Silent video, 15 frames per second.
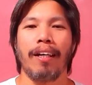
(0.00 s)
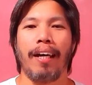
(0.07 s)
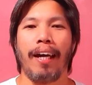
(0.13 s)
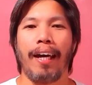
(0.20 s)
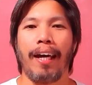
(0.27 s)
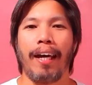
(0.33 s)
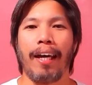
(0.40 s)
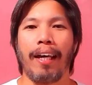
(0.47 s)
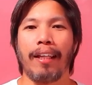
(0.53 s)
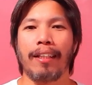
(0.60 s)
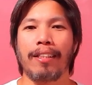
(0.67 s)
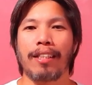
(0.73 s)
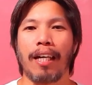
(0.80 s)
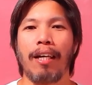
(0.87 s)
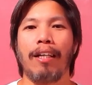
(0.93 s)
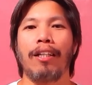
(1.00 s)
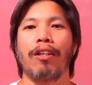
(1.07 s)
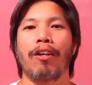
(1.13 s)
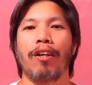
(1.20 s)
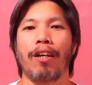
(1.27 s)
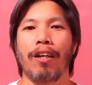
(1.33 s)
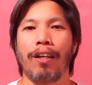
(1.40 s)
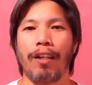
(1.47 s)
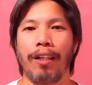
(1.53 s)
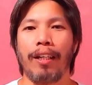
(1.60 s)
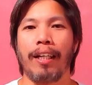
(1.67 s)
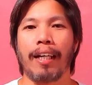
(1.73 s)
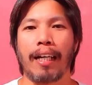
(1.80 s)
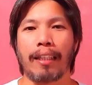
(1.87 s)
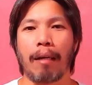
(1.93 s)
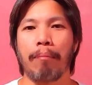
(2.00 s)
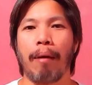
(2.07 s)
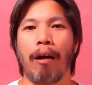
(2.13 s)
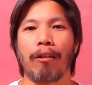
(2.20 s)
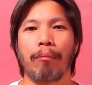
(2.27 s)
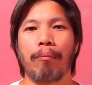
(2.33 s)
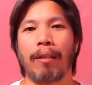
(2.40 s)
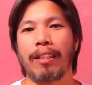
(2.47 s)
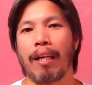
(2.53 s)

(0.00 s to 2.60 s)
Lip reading: And say you're earning at about,